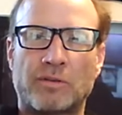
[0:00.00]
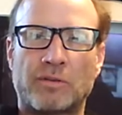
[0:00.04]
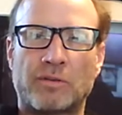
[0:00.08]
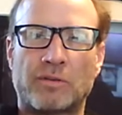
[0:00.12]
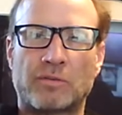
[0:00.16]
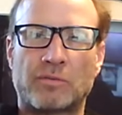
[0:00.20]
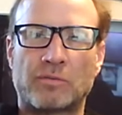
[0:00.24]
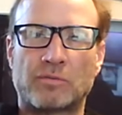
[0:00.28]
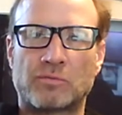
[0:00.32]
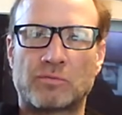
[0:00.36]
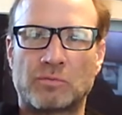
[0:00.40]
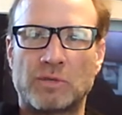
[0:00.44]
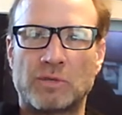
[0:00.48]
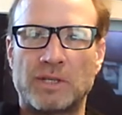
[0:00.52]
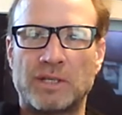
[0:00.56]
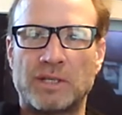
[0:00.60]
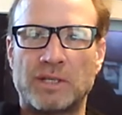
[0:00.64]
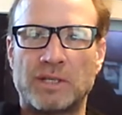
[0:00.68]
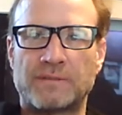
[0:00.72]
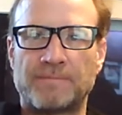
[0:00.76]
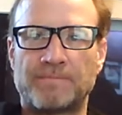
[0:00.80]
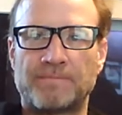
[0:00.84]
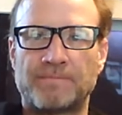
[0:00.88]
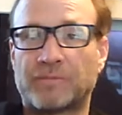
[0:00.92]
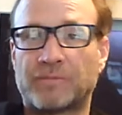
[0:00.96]
those
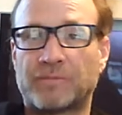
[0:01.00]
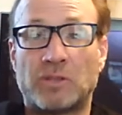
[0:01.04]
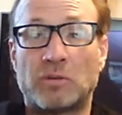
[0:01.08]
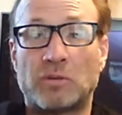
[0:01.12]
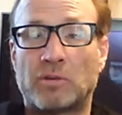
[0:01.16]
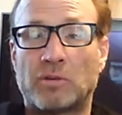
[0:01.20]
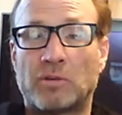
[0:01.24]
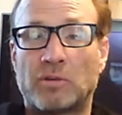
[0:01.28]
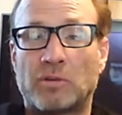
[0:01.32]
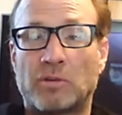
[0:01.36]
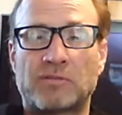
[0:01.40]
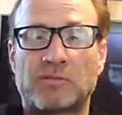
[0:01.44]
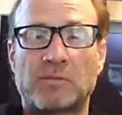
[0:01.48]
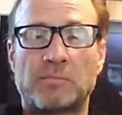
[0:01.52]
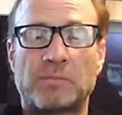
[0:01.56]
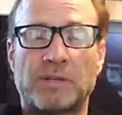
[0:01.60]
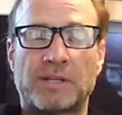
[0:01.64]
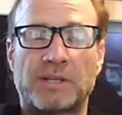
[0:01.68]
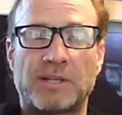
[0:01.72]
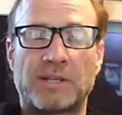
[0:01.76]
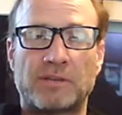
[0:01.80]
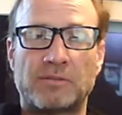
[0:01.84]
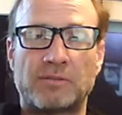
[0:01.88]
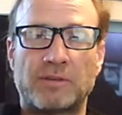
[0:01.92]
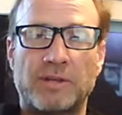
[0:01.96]
rates? You don't have to pick
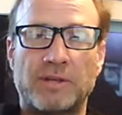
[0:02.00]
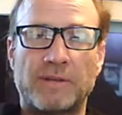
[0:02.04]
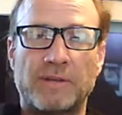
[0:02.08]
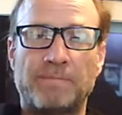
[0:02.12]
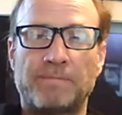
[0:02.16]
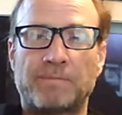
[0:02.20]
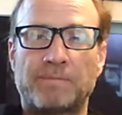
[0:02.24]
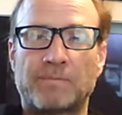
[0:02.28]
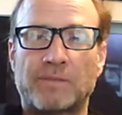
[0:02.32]
that rate.